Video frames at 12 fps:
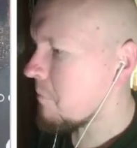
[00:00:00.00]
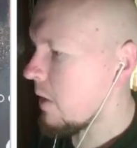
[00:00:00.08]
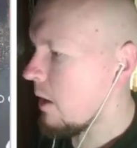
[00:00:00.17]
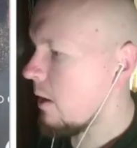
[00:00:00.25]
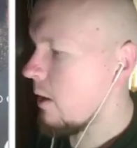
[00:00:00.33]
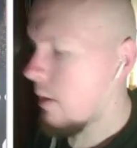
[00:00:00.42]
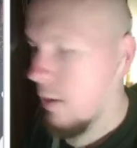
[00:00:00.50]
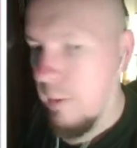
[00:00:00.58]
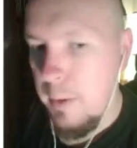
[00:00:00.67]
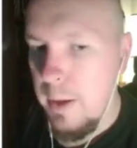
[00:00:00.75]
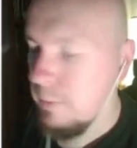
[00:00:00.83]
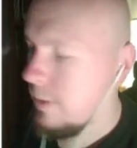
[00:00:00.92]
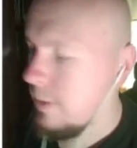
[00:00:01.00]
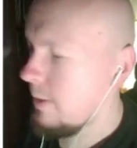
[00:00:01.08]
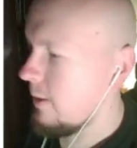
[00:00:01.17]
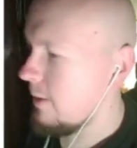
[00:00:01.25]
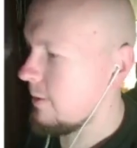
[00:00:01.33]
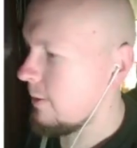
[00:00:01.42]
Thankfully, I still have
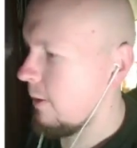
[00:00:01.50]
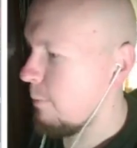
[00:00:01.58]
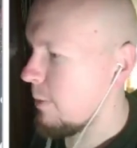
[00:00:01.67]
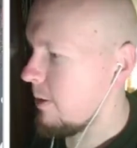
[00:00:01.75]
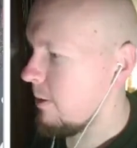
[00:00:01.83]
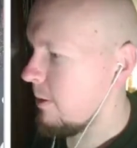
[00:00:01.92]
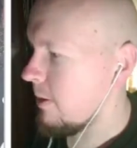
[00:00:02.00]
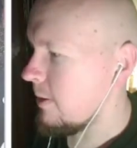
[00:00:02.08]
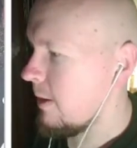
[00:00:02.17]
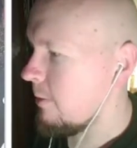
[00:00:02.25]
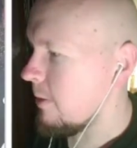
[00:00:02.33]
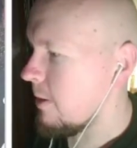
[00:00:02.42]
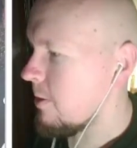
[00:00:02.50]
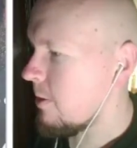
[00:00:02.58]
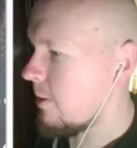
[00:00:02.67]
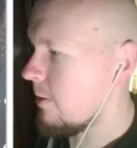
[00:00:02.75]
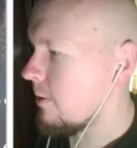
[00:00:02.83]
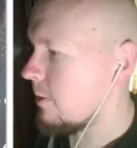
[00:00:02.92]
my hearing in that range, so
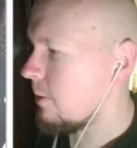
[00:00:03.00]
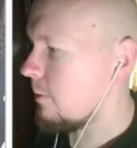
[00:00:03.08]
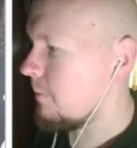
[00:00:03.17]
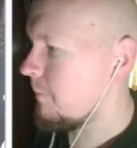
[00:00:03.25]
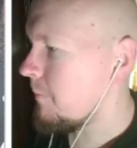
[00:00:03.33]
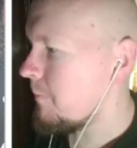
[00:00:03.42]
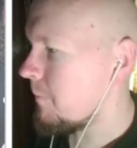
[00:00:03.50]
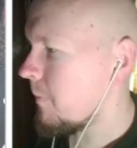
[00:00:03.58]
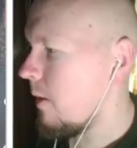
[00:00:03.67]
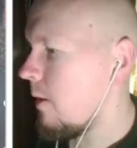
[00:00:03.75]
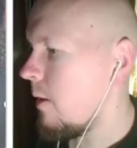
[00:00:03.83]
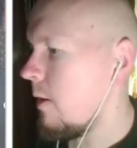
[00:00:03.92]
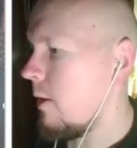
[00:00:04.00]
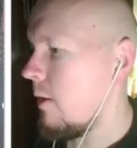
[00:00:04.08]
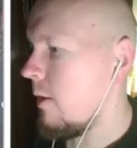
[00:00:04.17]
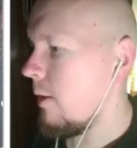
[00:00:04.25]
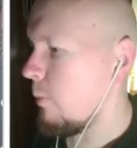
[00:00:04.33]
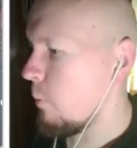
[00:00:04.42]
it
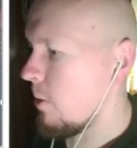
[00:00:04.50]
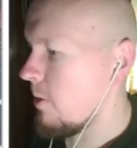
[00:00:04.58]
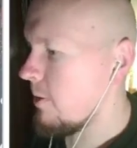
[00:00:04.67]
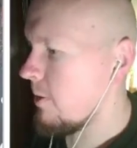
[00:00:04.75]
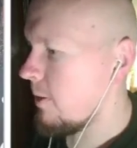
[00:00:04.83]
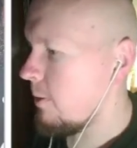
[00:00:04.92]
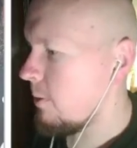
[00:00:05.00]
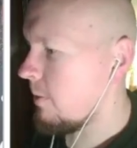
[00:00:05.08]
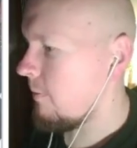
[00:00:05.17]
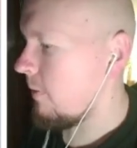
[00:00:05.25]
works. I think